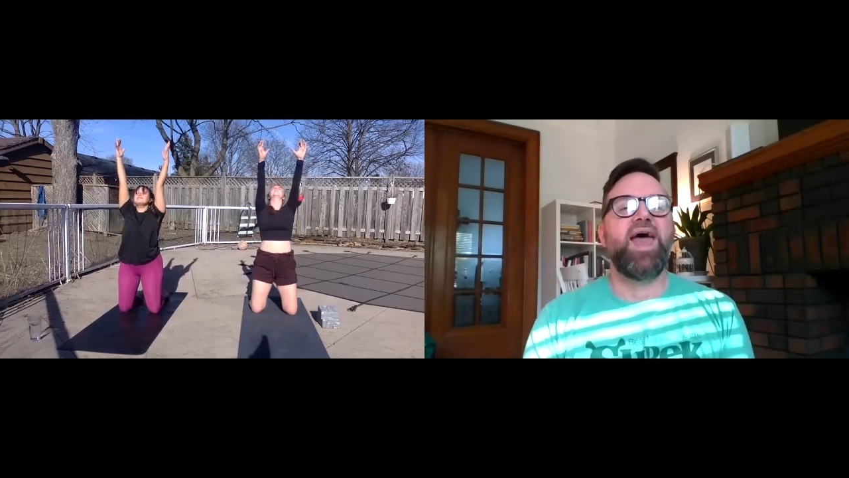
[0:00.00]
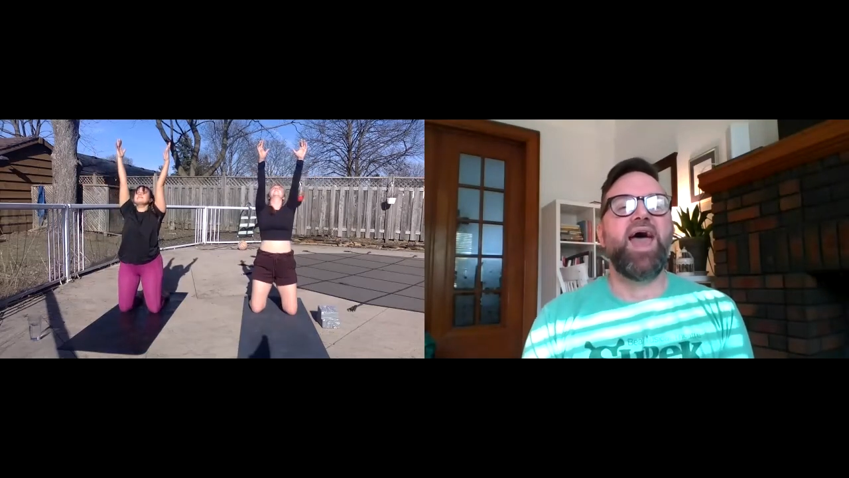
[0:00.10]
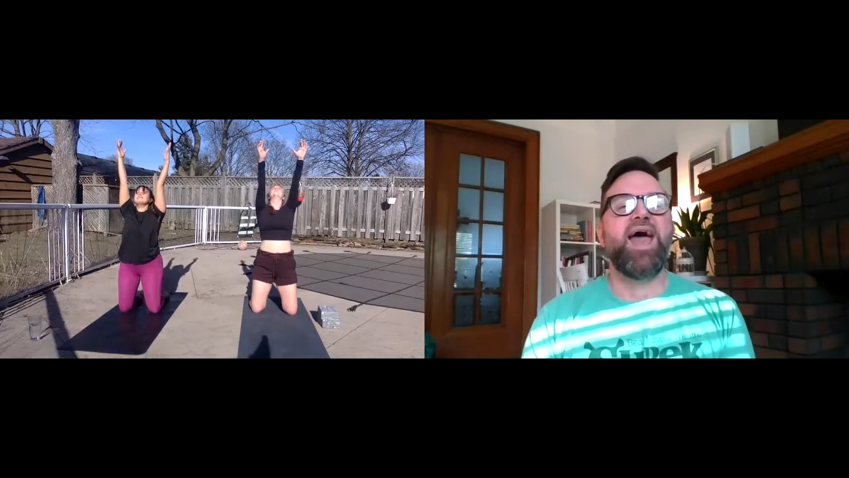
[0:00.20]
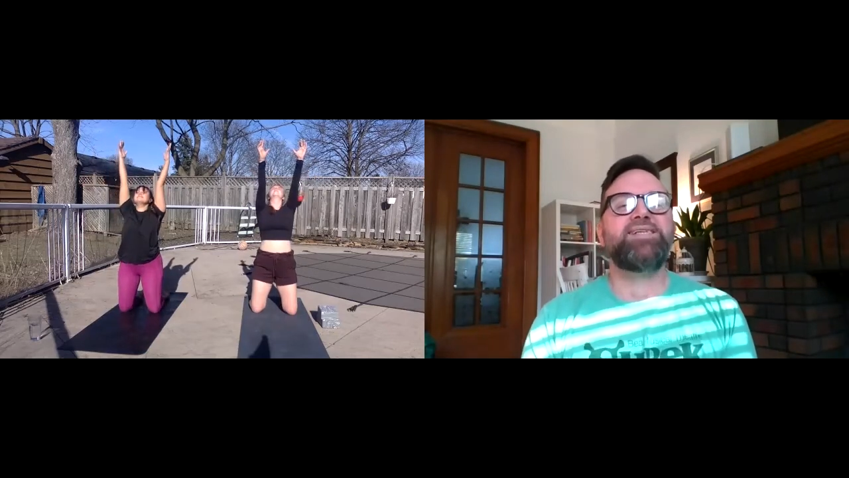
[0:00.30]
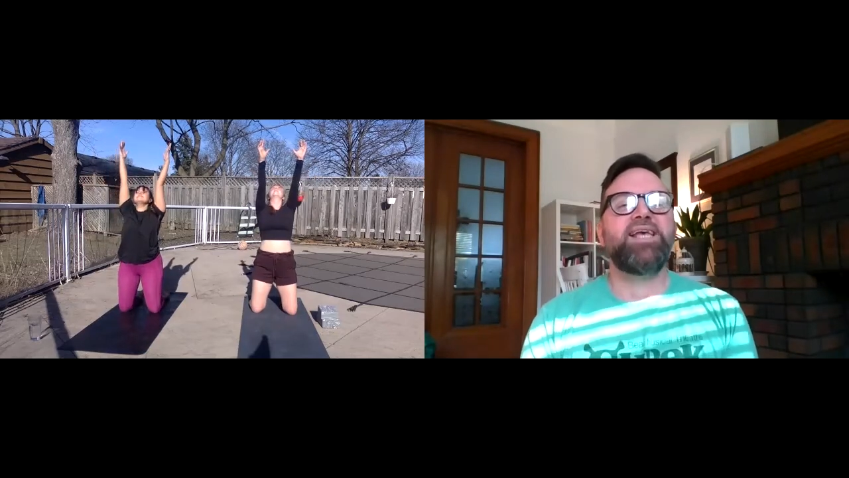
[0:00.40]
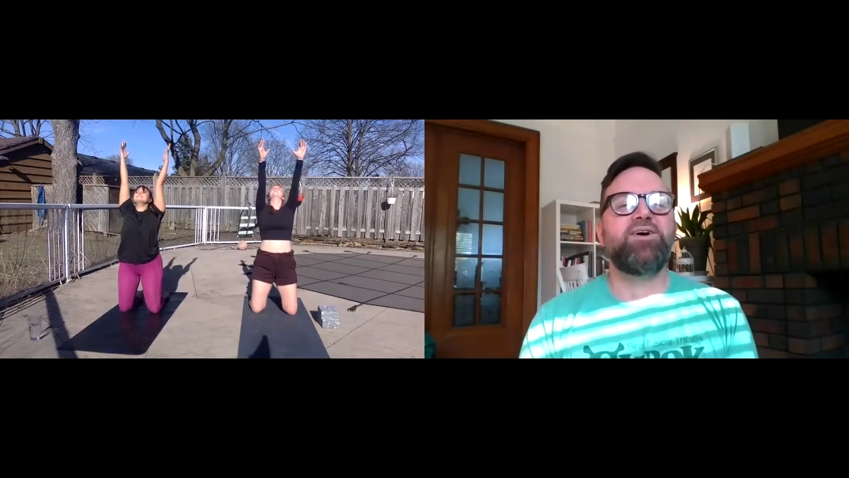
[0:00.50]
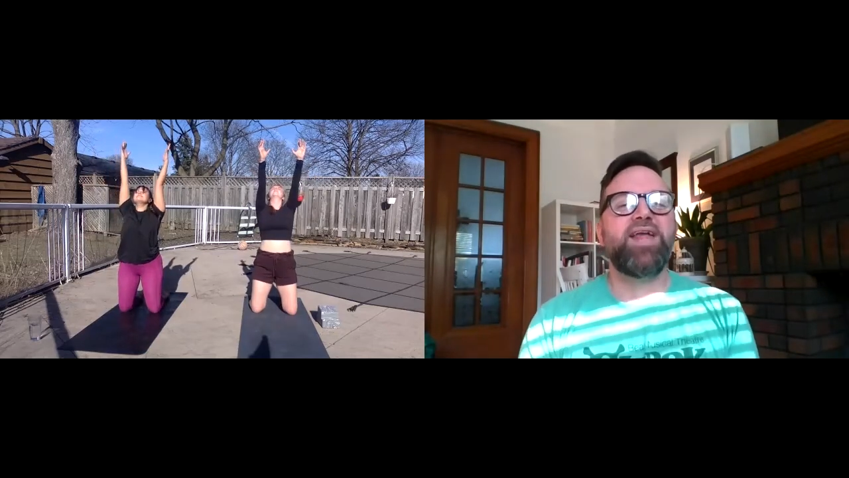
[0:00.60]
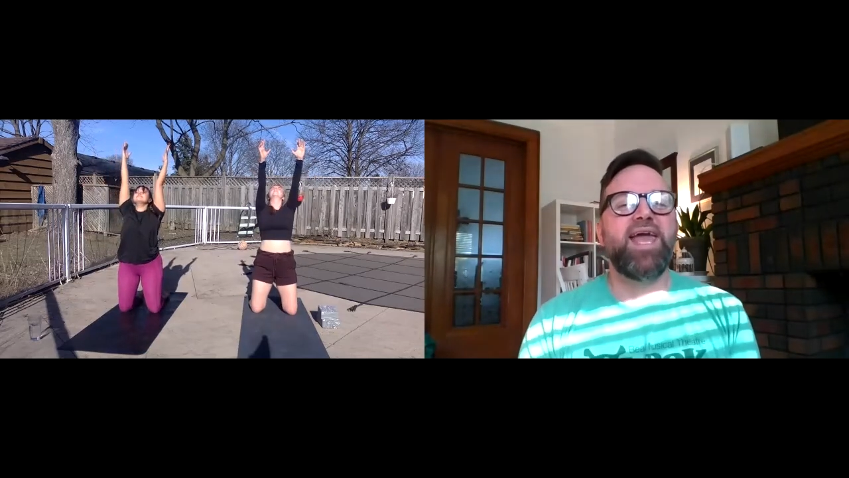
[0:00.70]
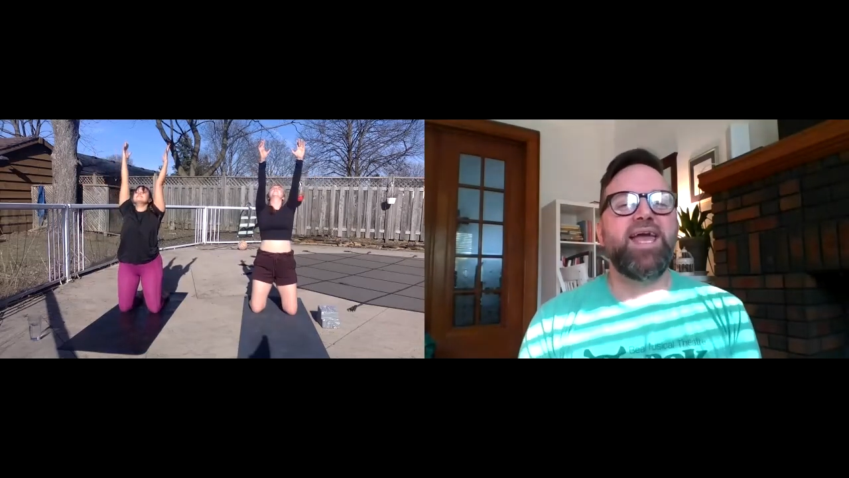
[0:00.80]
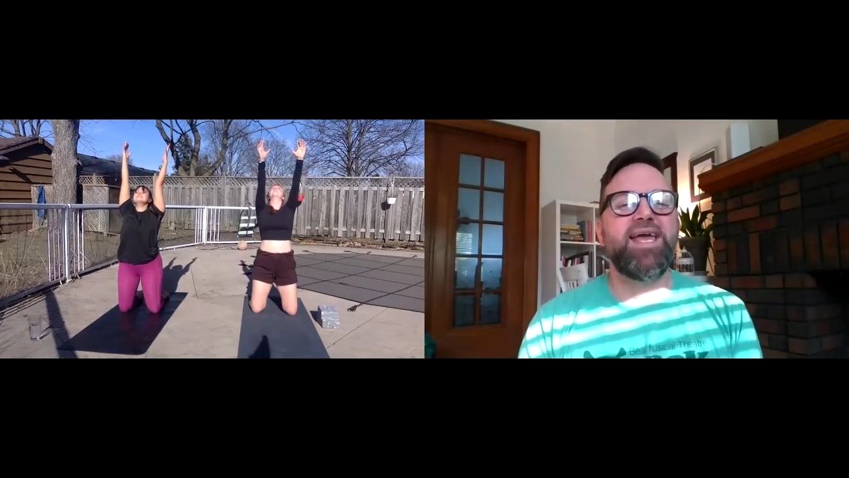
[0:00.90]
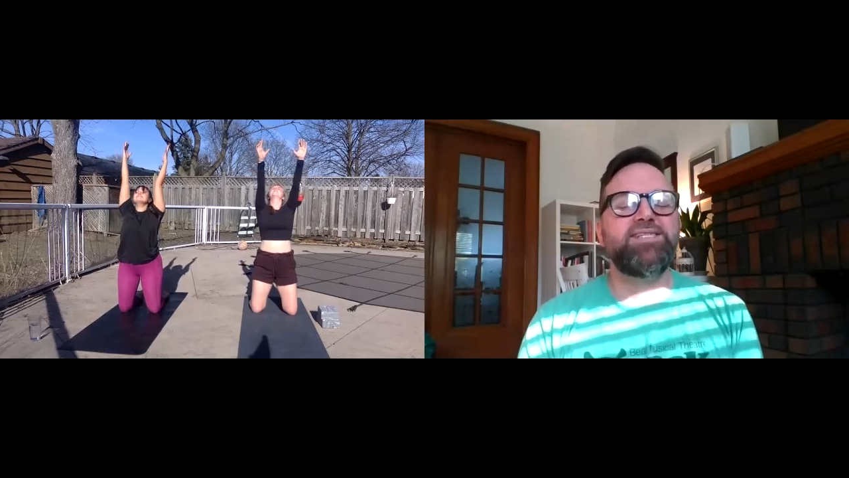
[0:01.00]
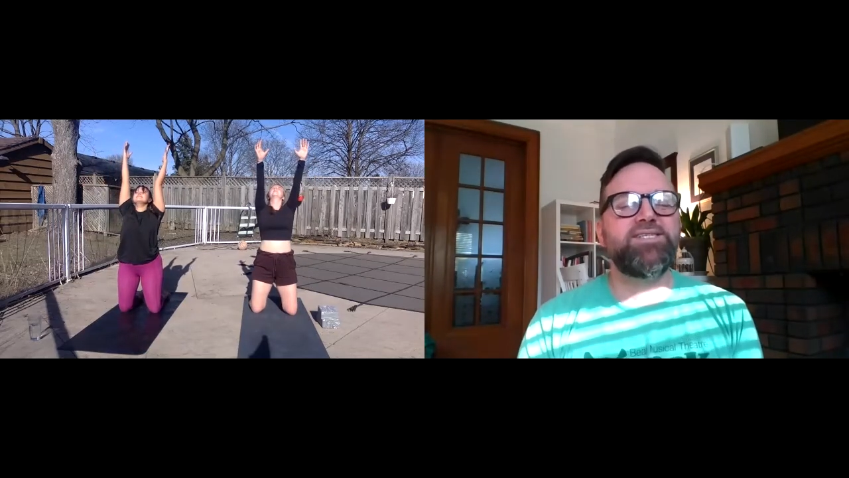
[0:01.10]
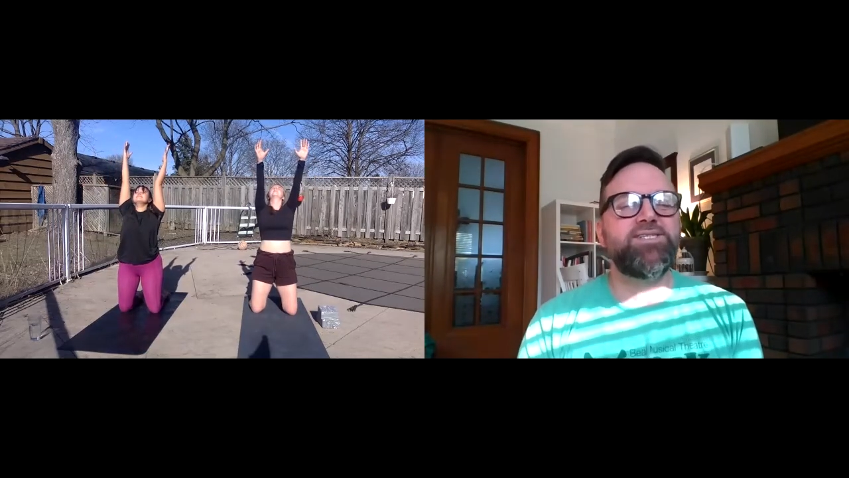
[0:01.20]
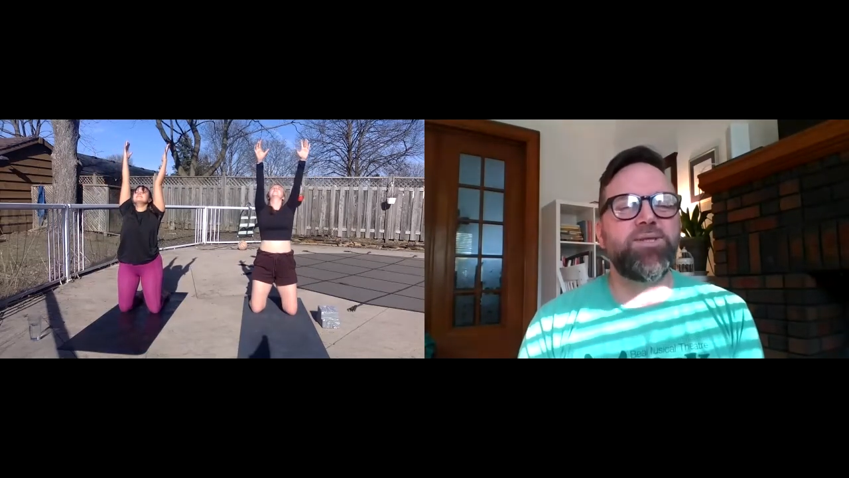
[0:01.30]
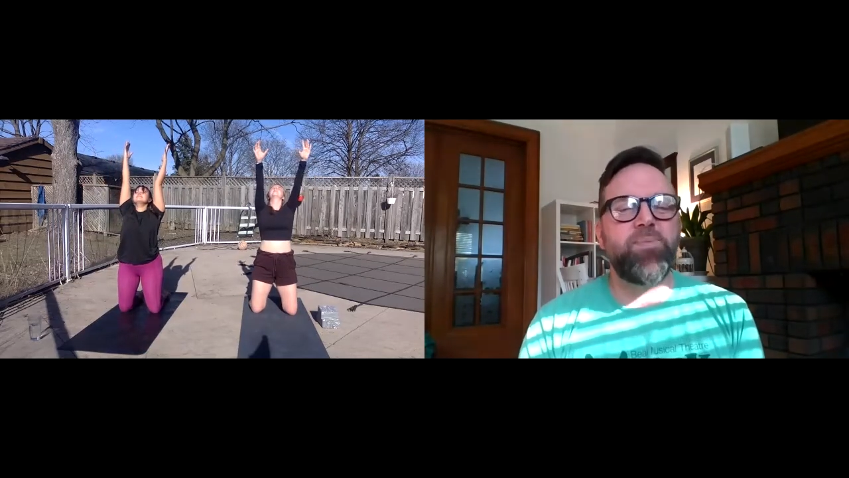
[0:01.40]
Exhale, hands into